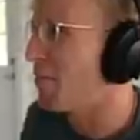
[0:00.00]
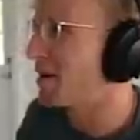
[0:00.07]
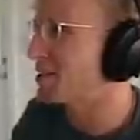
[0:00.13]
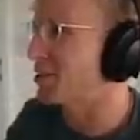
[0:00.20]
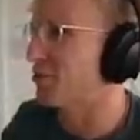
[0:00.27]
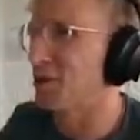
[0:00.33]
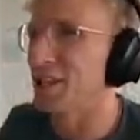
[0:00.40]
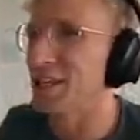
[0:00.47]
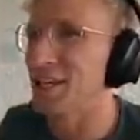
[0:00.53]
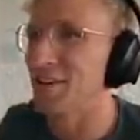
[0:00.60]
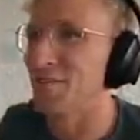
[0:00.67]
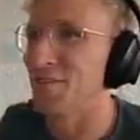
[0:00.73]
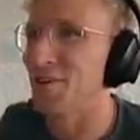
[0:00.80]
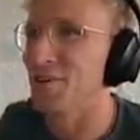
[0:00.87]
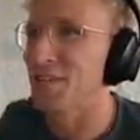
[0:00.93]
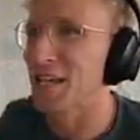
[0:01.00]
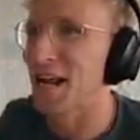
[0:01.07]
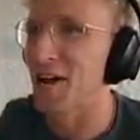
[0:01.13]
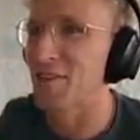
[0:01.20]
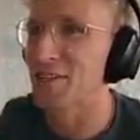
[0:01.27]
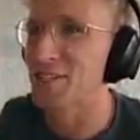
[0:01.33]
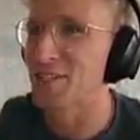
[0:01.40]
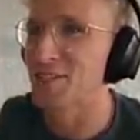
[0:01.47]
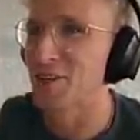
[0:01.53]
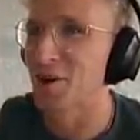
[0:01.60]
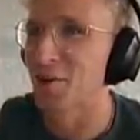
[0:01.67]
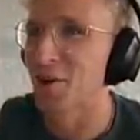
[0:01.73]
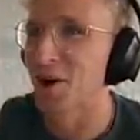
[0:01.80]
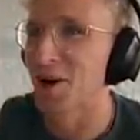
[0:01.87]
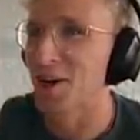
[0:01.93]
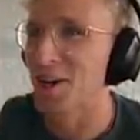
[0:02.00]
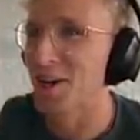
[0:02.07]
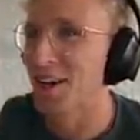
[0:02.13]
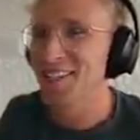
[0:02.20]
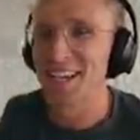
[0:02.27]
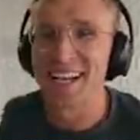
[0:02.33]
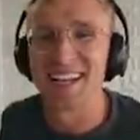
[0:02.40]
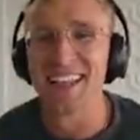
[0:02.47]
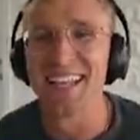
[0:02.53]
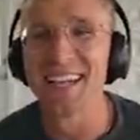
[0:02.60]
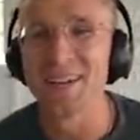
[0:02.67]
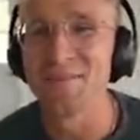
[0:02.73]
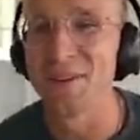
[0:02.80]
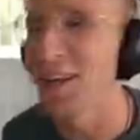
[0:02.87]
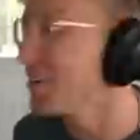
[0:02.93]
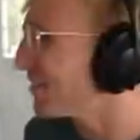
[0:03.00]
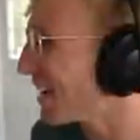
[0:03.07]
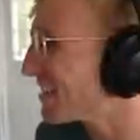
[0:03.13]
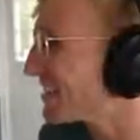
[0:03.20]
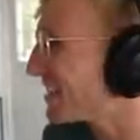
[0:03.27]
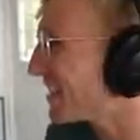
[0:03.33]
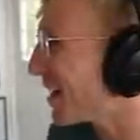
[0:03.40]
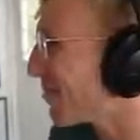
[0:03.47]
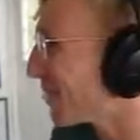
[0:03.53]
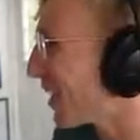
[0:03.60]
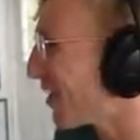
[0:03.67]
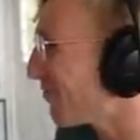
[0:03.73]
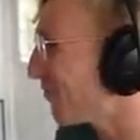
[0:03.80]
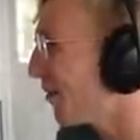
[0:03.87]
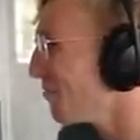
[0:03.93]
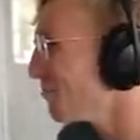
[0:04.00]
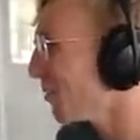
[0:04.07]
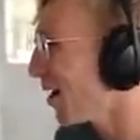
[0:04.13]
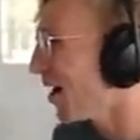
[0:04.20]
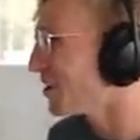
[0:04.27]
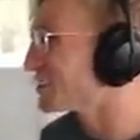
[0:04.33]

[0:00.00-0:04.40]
actually really confused on how this is gonna work. It's like a little bit of NCAA football.